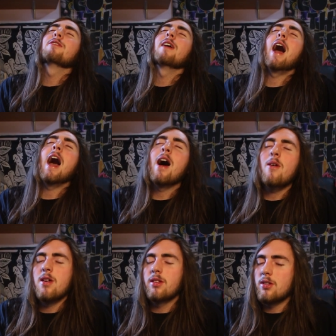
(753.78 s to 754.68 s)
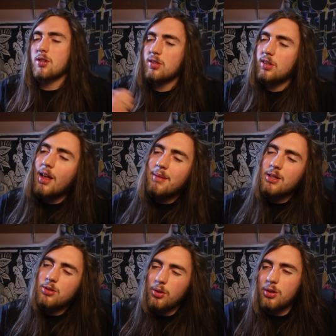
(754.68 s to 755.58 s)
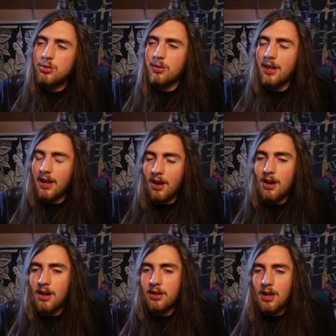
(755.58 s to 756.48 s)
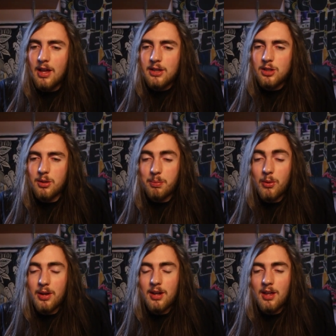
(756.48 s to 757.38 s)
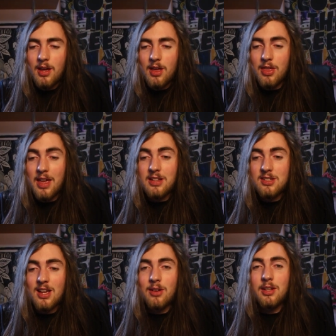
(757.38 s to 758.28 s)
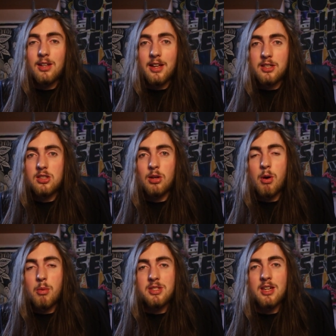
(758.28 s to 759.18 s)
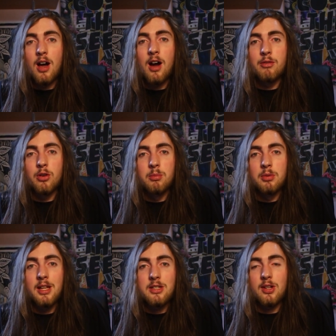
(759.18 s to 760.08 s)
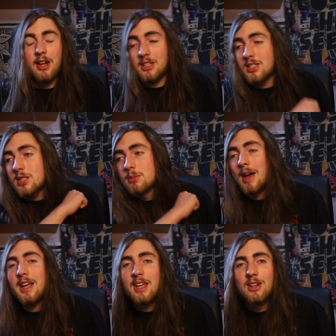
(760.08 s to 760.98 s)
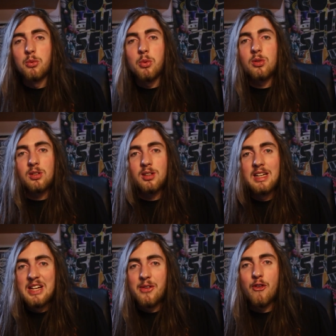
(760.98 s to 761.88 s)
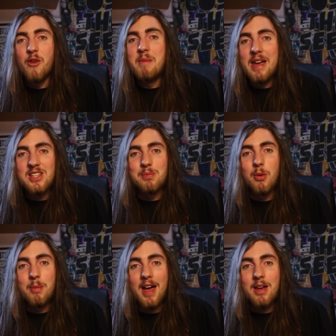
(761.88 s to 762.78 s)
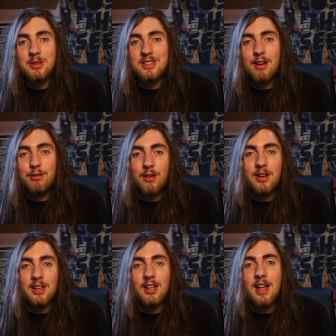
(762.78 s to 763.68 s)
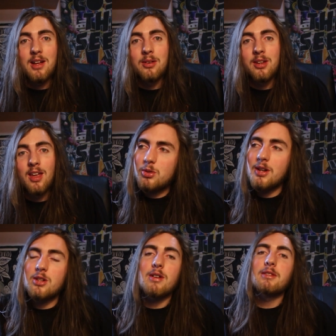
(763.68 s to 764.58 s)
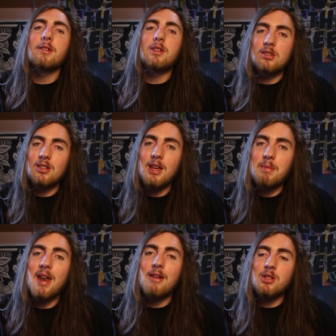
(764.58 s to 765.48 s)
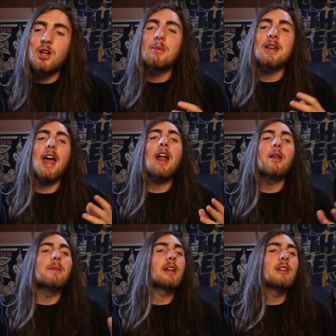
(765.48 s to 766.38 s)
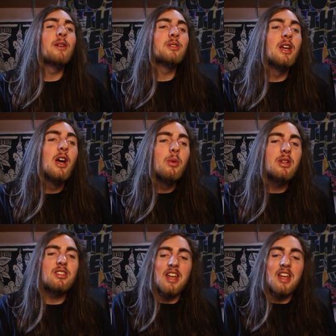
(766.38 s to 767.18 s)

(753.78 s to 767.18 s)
for hours and just slamming doors really hard to the point that it sounded like someone was in our room literally like smacking the wall with a baseball bat. It was that fucking loud. So we're trying to drift off to sleep, and every time we get a little bit close, we just